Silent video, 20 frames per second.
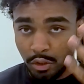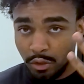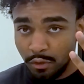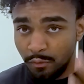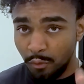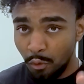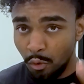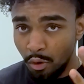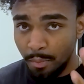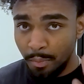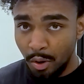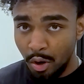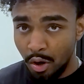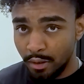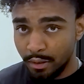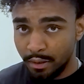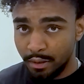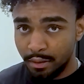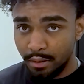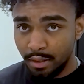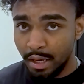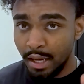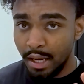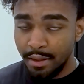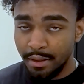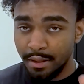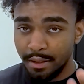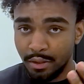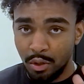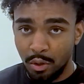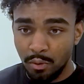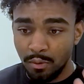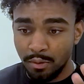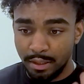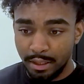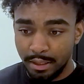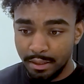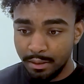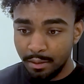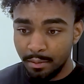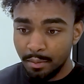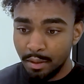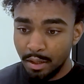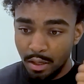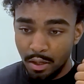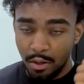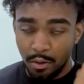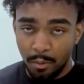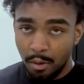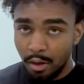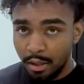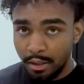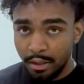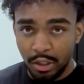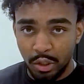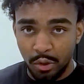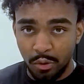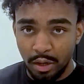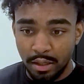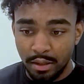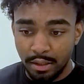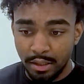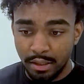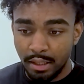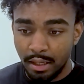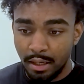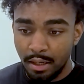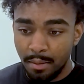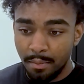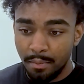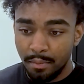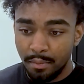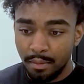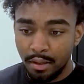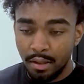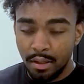There's 4 parts in this whole system. 1, creating the setup.